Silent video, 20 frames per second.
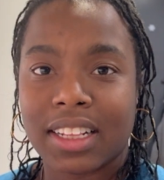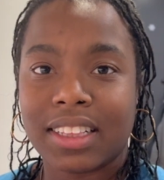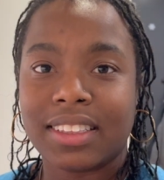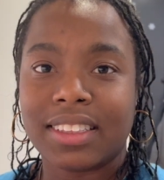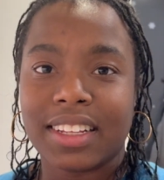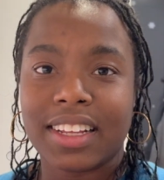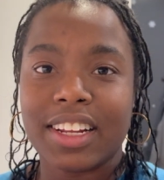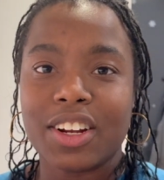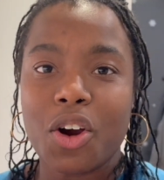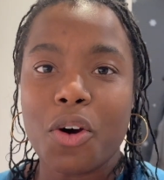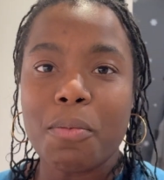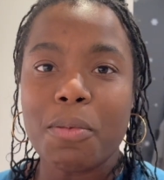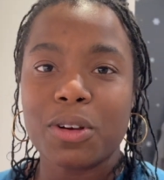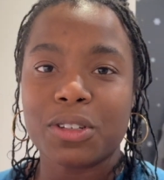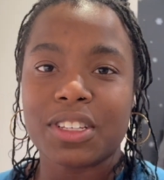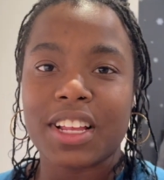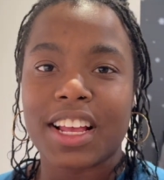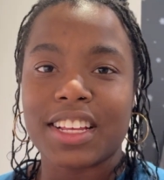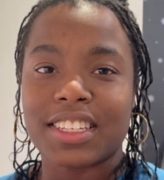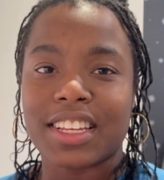It almost
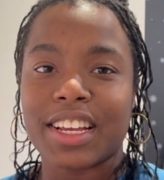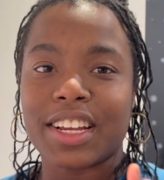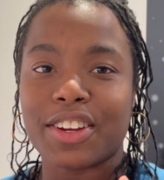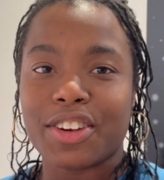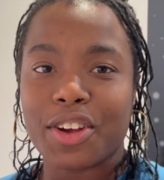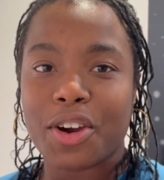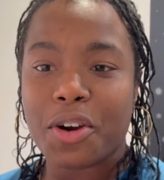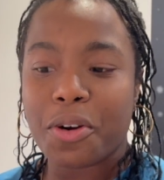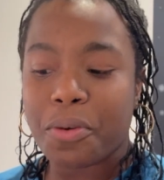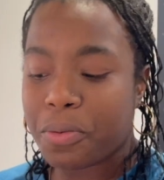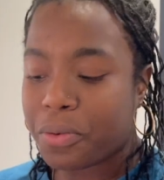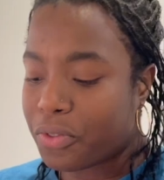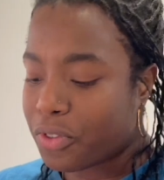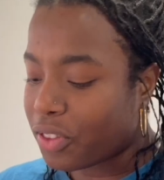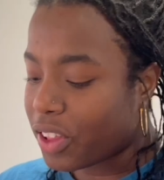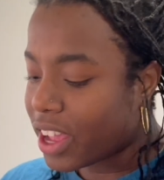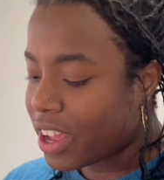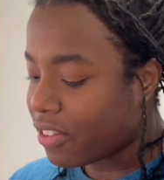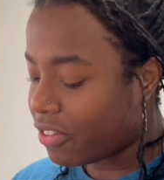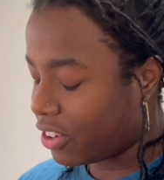has like no
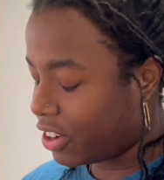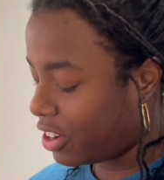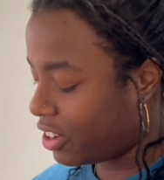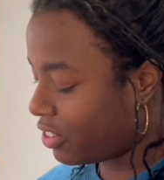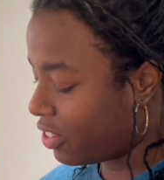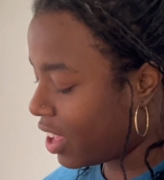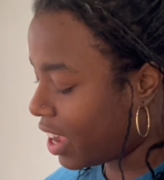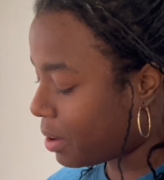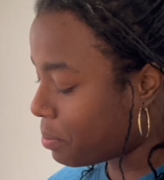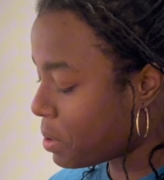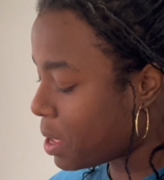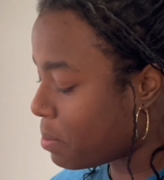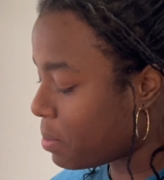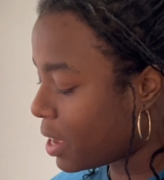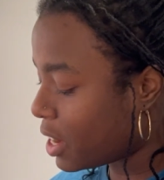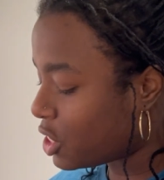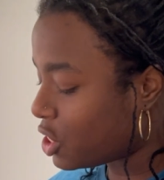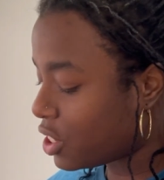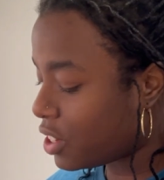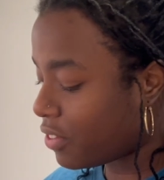flavor. Like maybe I
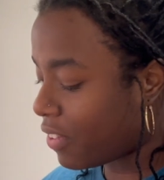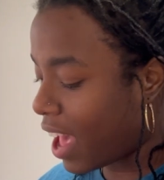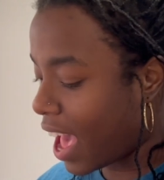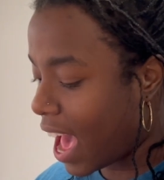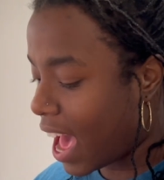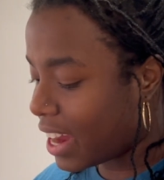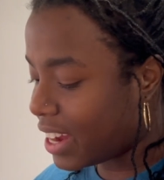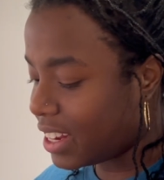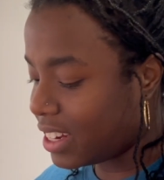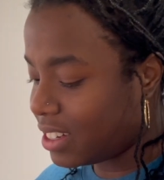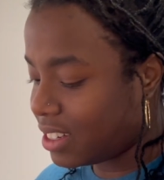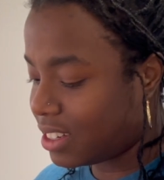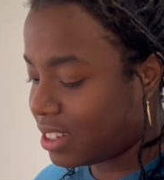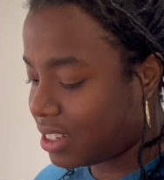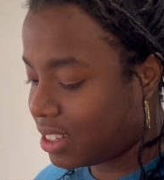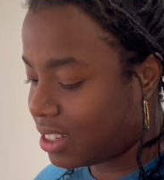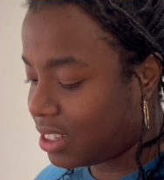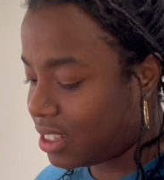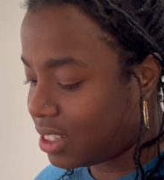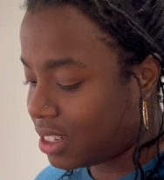should have added
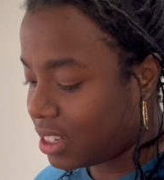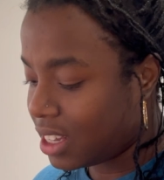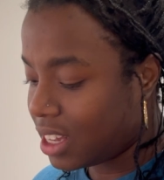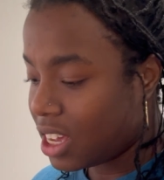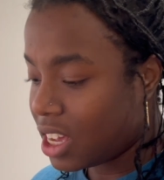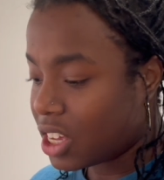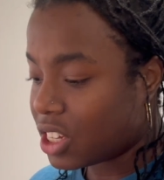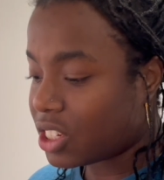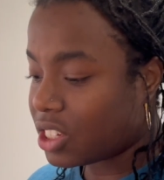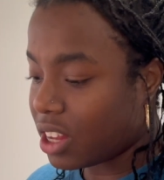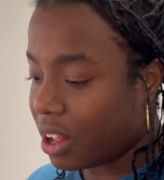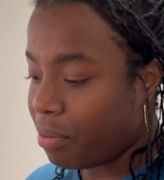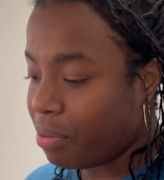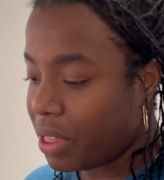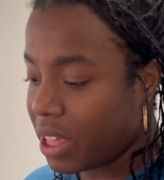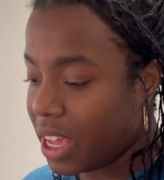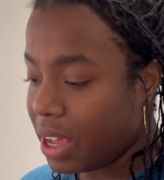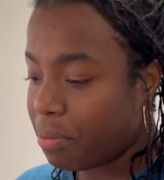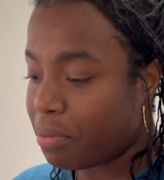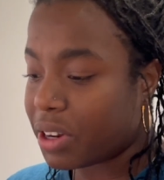
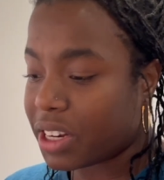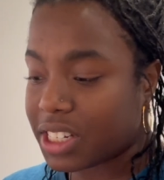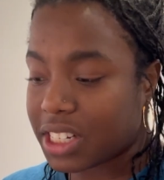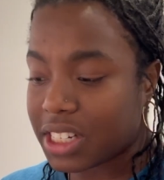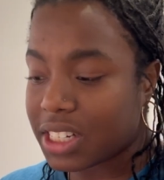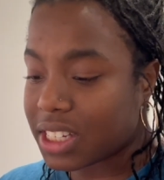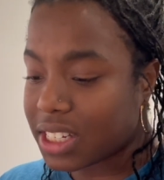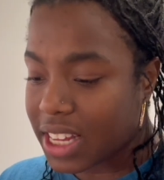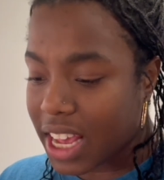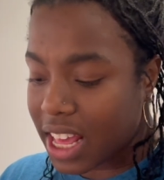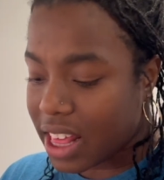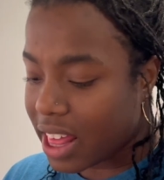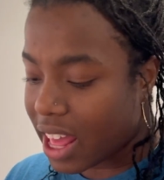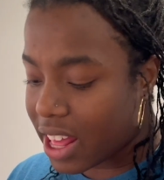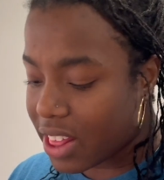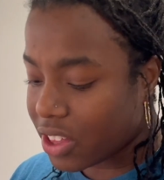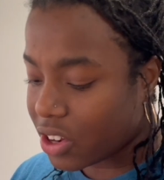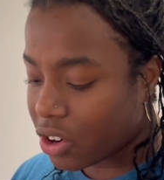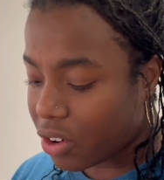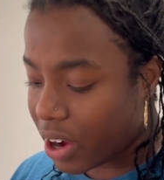something, but it didn't say that in
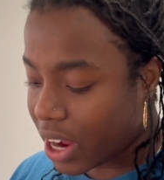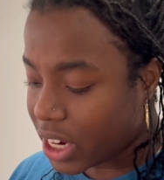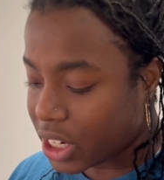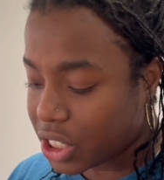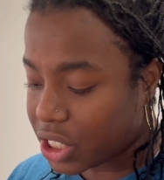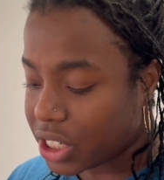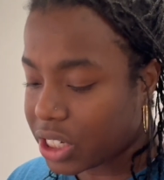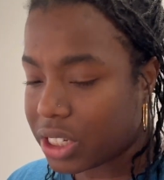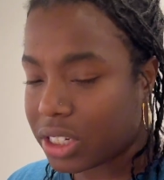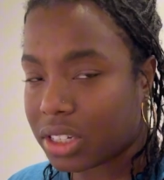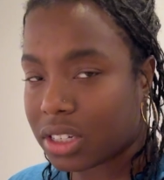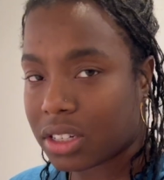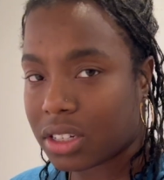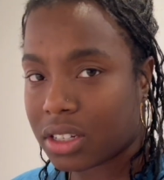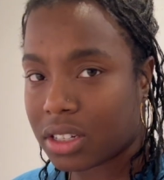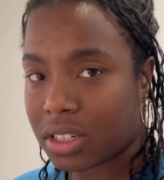the directions.